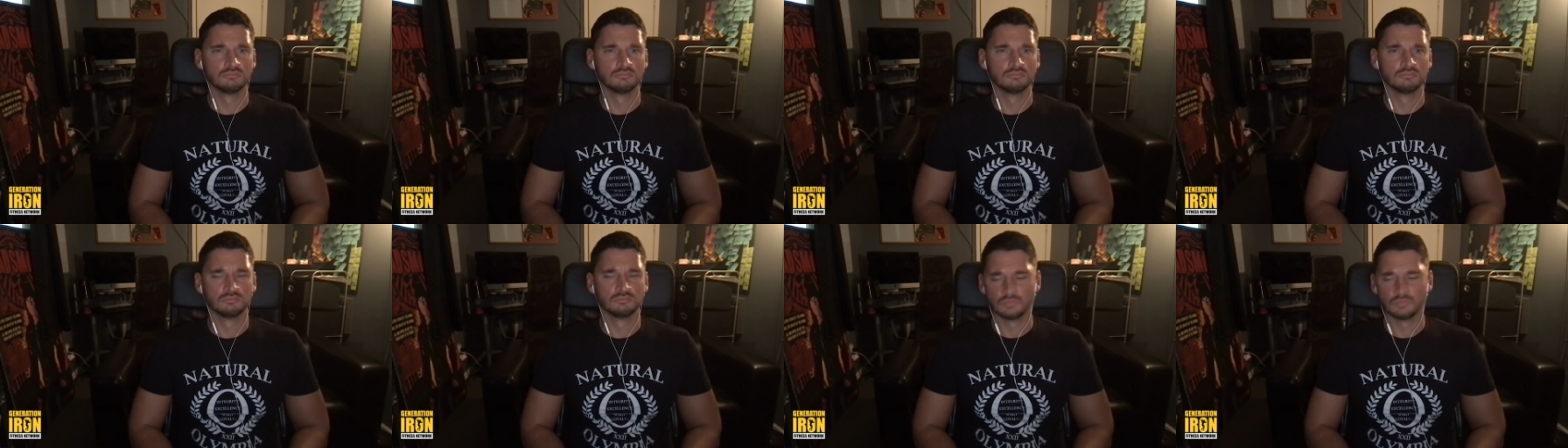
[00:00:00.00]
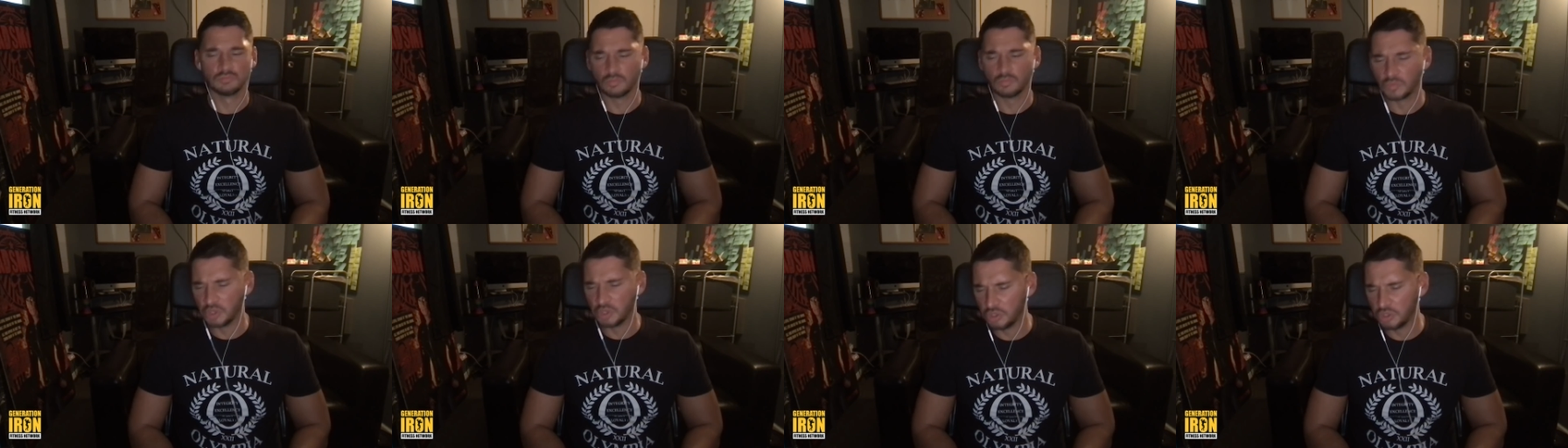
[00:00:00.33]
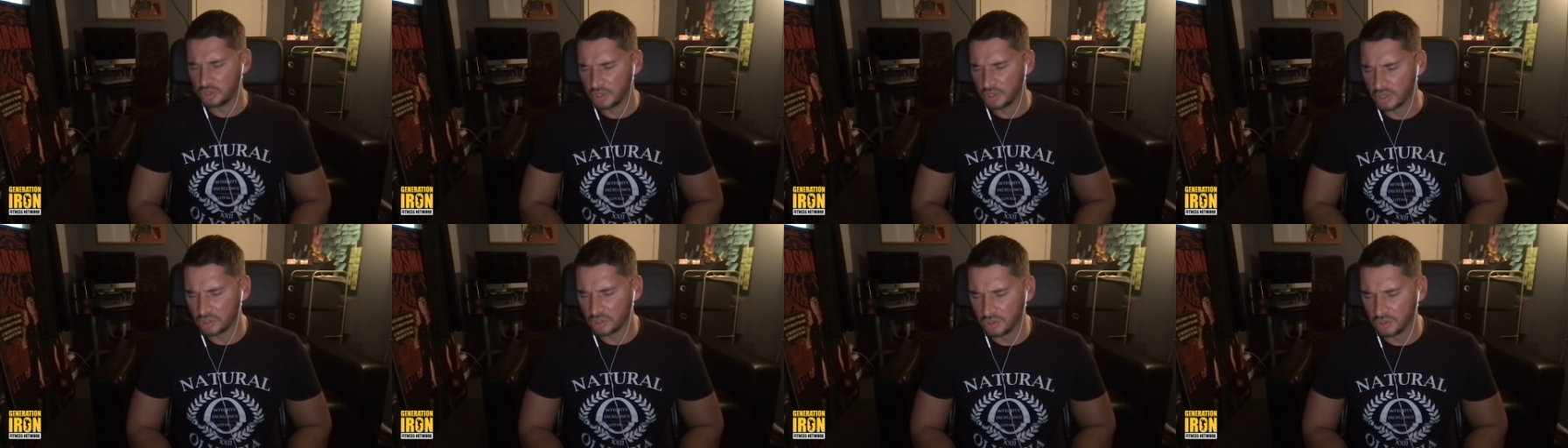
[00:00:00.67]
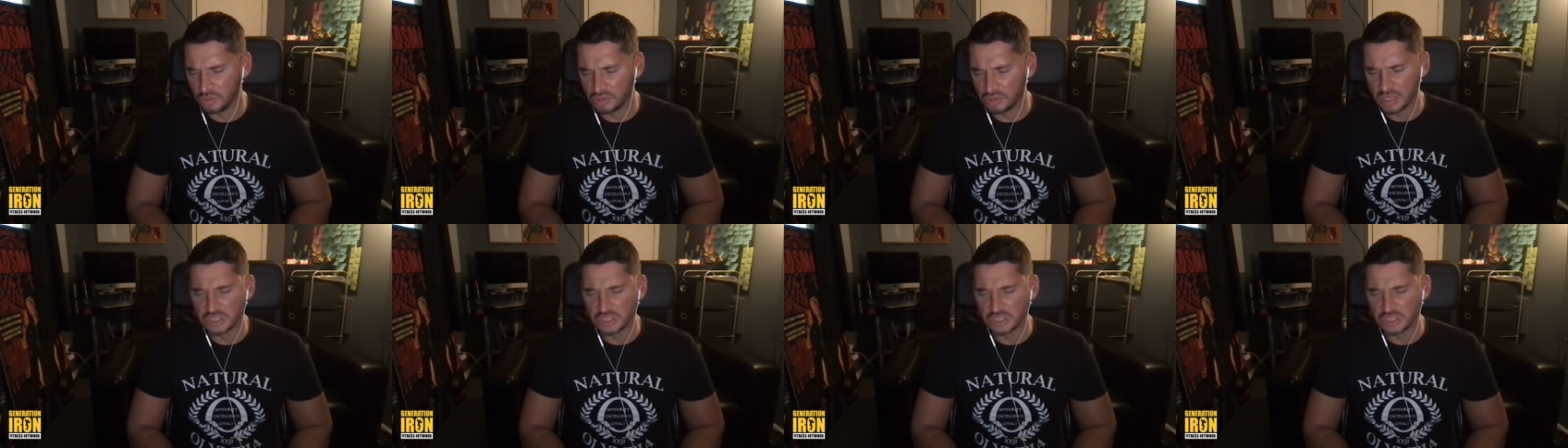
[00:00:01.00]
it. Do you think it, do you
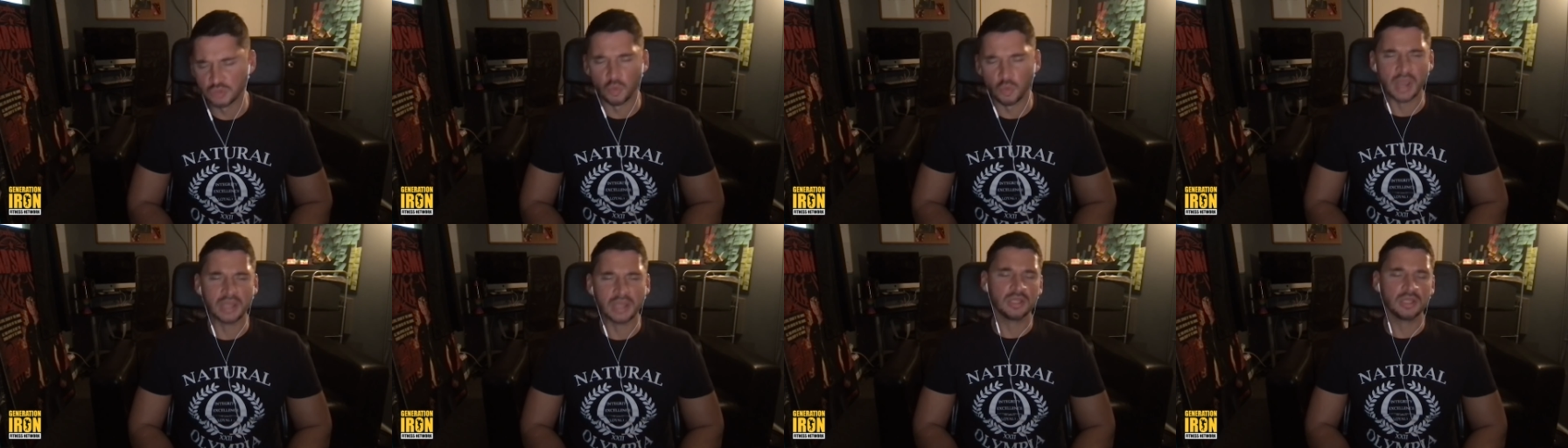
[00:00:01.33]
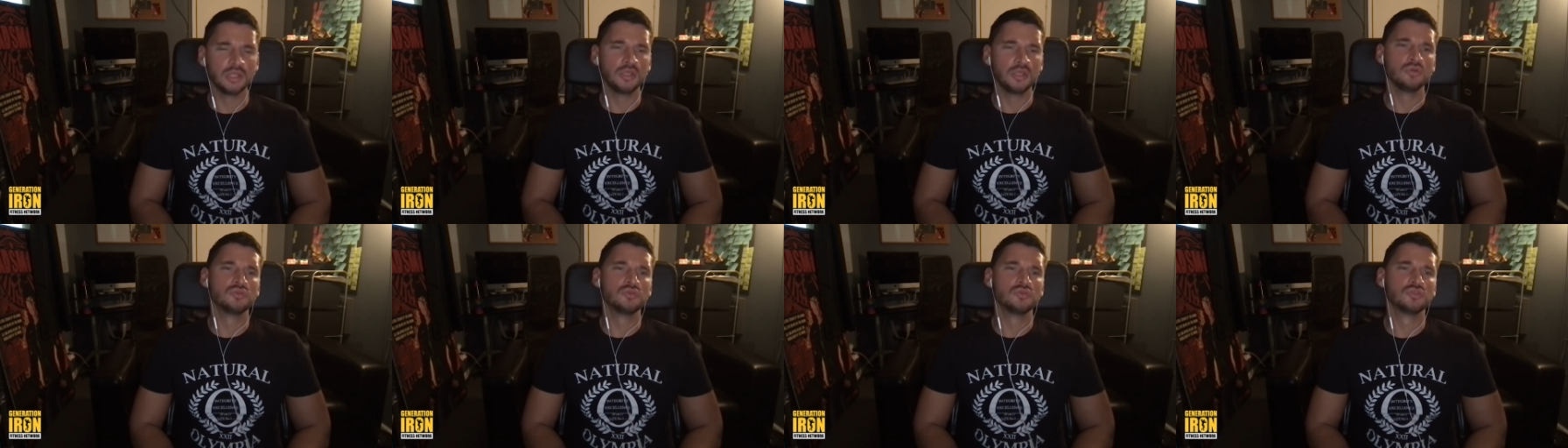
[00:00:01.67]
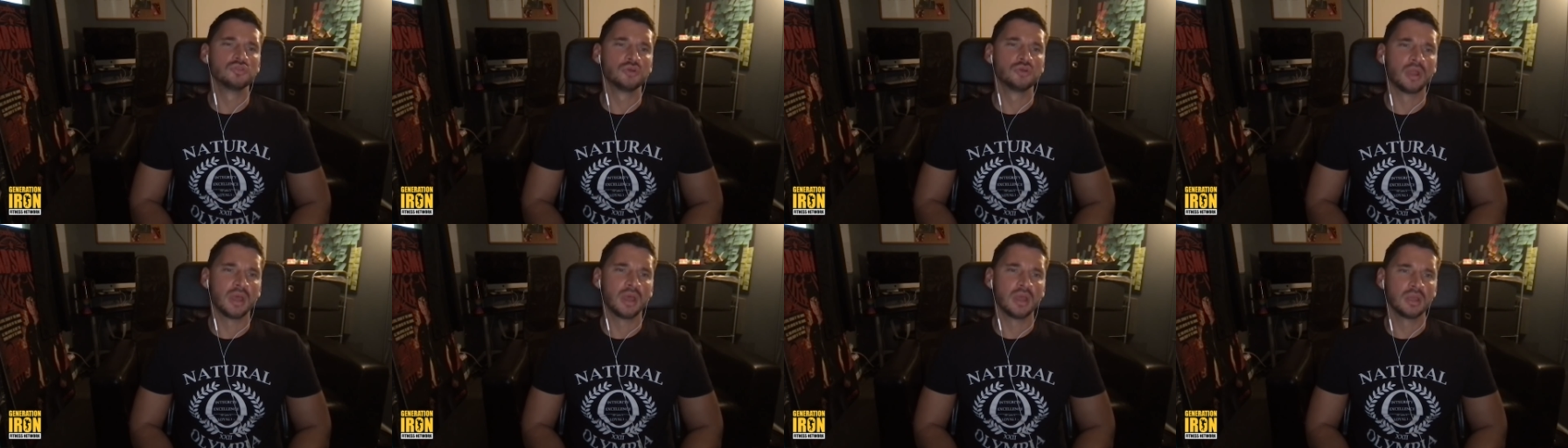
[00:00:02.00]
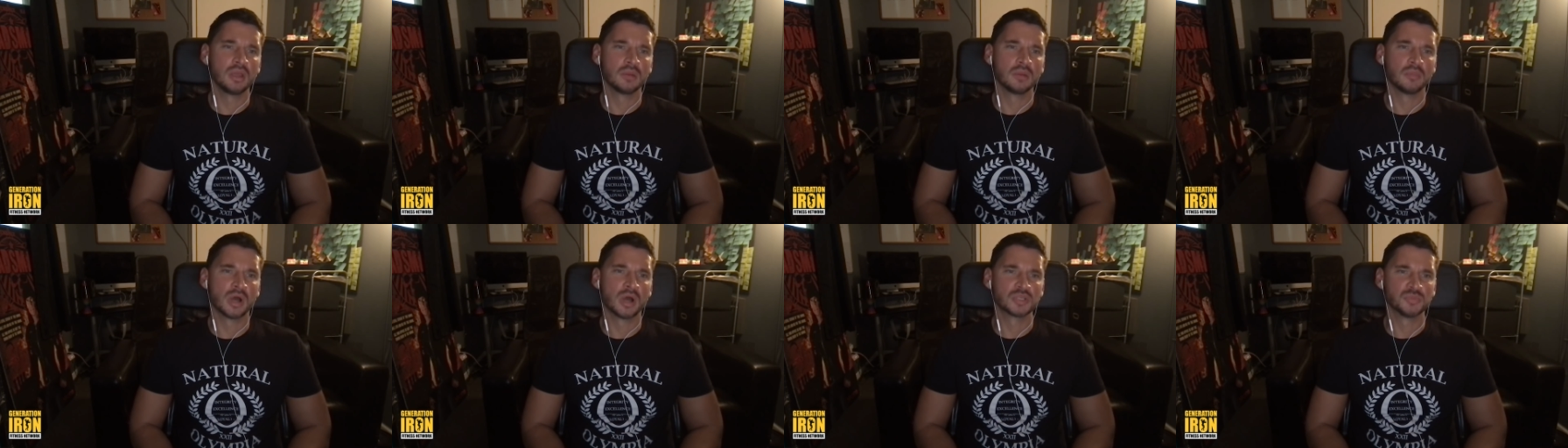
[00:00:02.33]
think it's widely used today
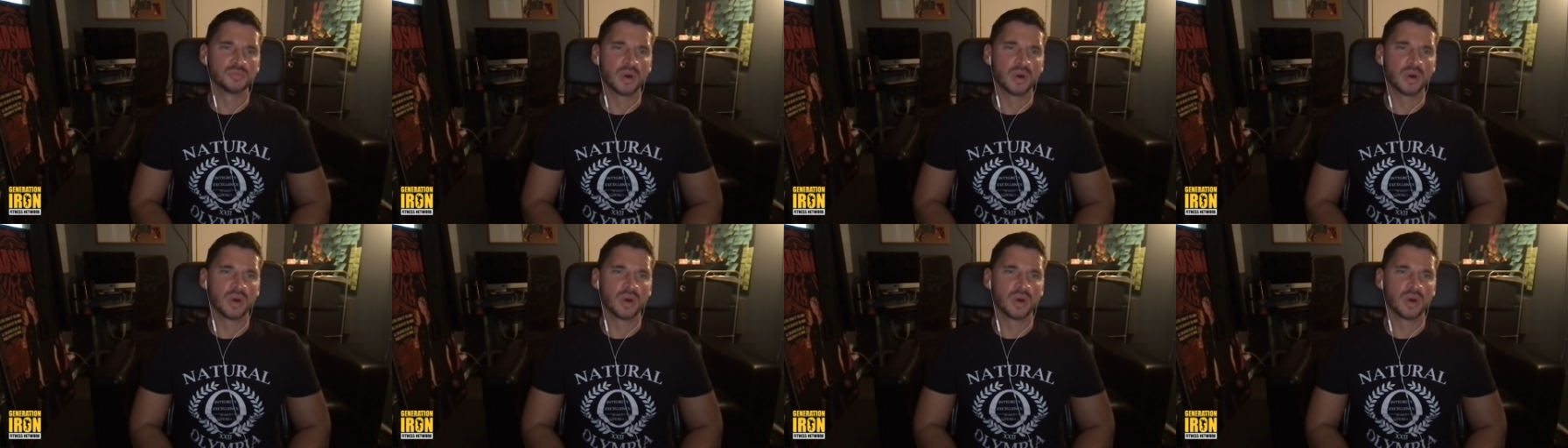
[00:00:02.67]
amongst